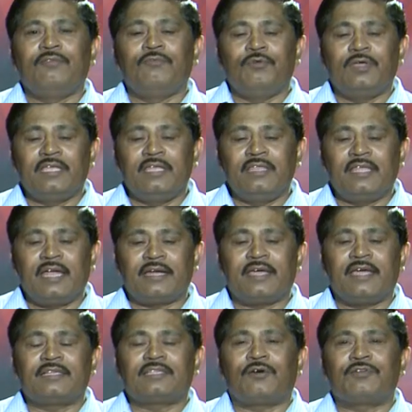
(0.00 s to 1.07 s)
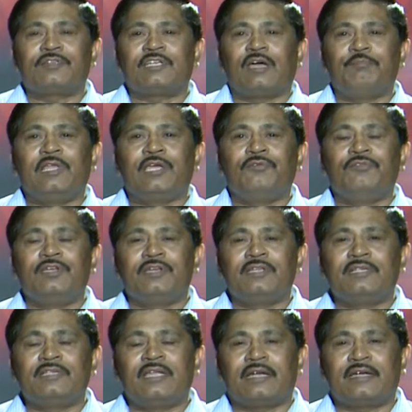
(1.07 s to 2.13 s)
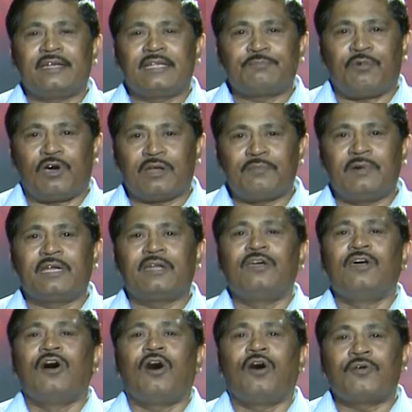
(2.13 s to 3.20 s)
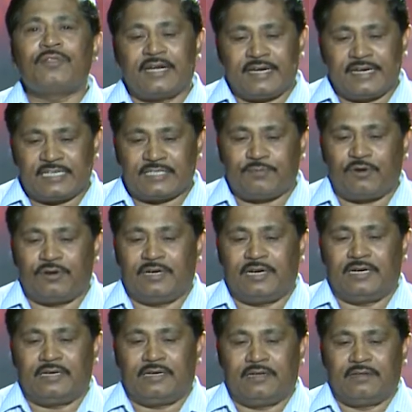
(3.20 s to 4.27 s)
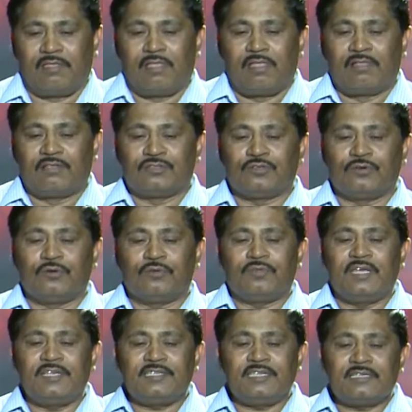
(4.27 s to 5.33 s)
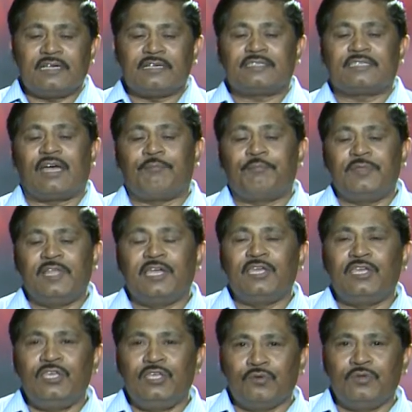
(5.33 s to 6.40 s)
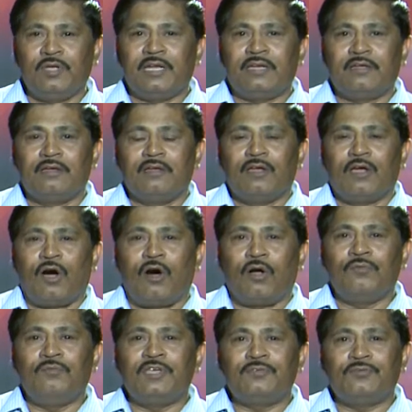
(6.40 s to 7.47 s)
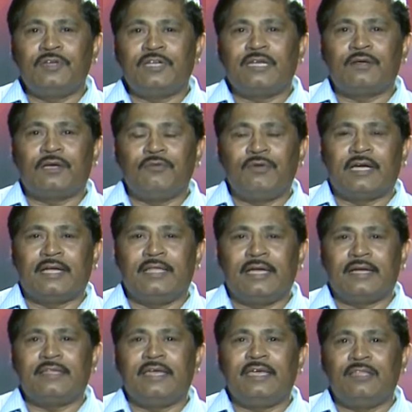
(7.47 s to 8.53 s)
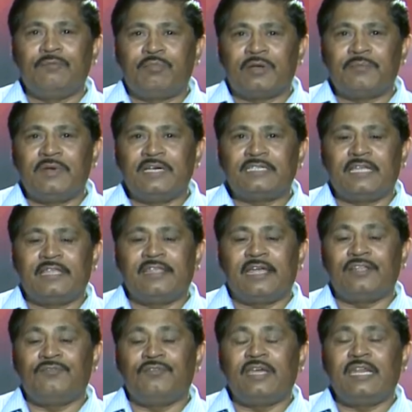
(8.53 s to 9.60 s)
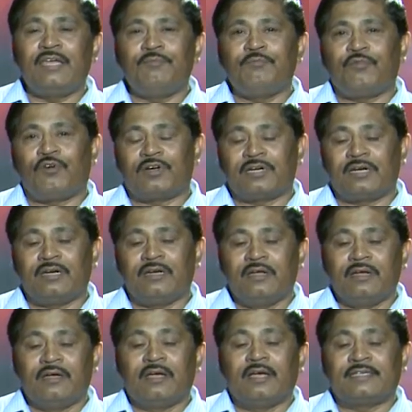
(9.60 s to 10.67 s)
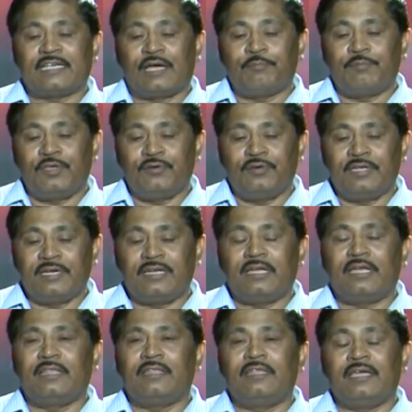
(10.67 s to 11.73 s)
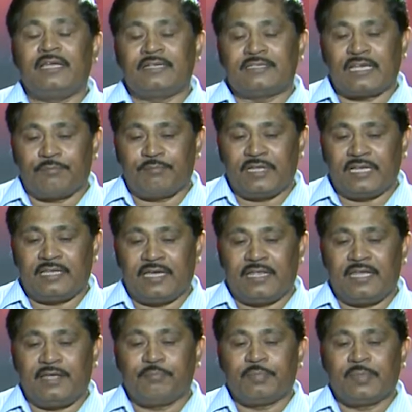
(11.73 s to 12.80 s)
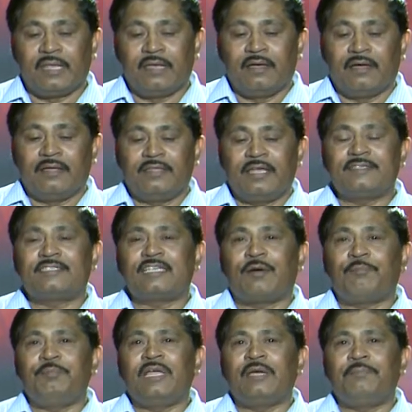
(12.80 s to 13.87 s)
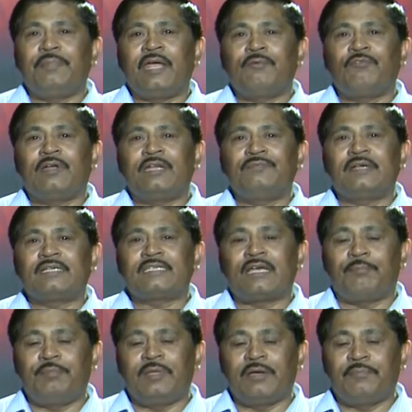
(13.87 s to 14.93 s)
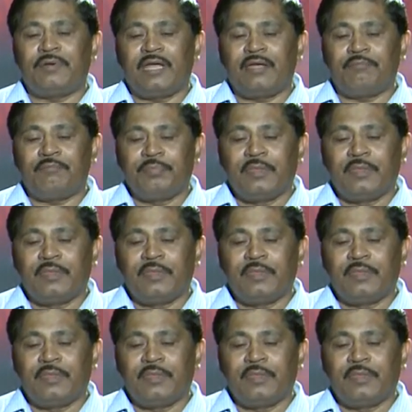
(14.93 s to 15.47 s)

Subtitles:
in that case our sampling unit is that farmer or that respondent. So, this is a sampling unit on which we collect the information, that is very important sampling unit in the sampling theory. Then sampling frame. What is the sampling frame?